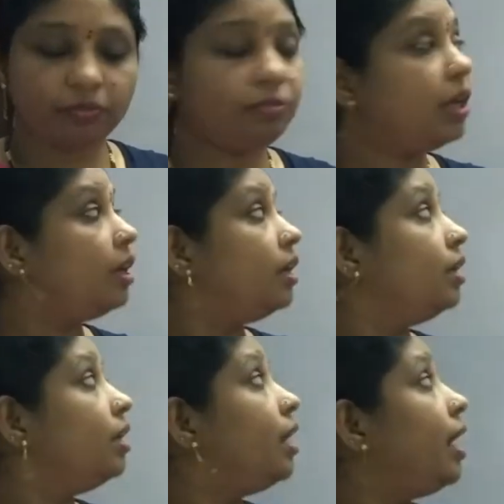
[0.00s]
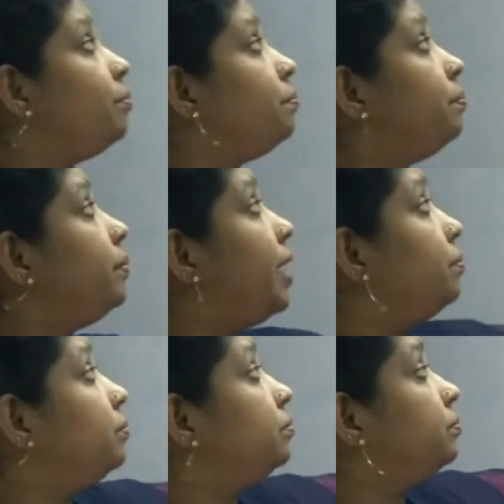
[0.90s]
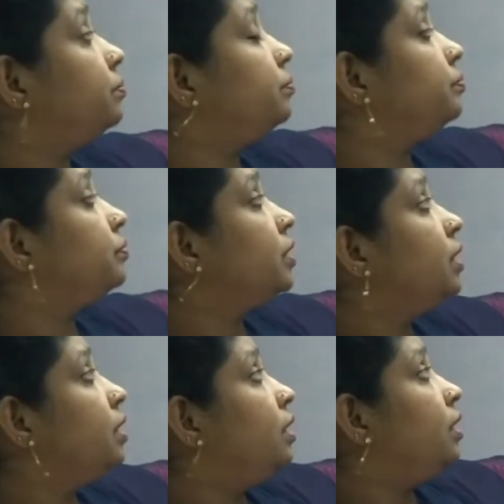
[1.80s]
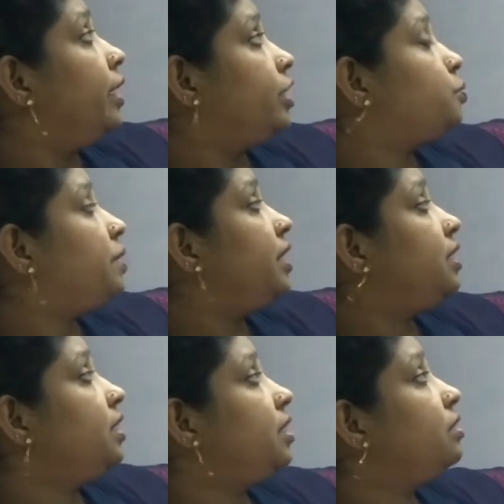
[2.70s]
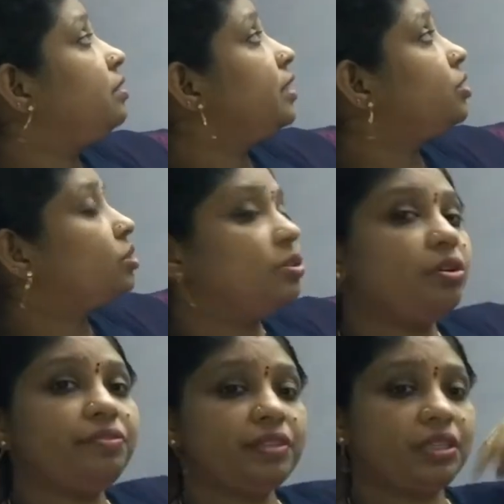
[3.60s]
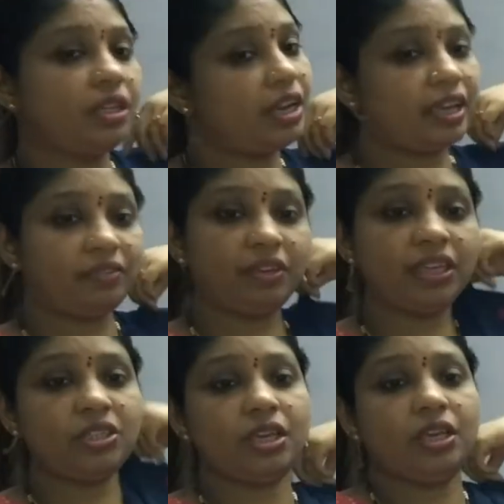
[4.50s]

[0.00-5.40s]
I'm explaining introduction of C language.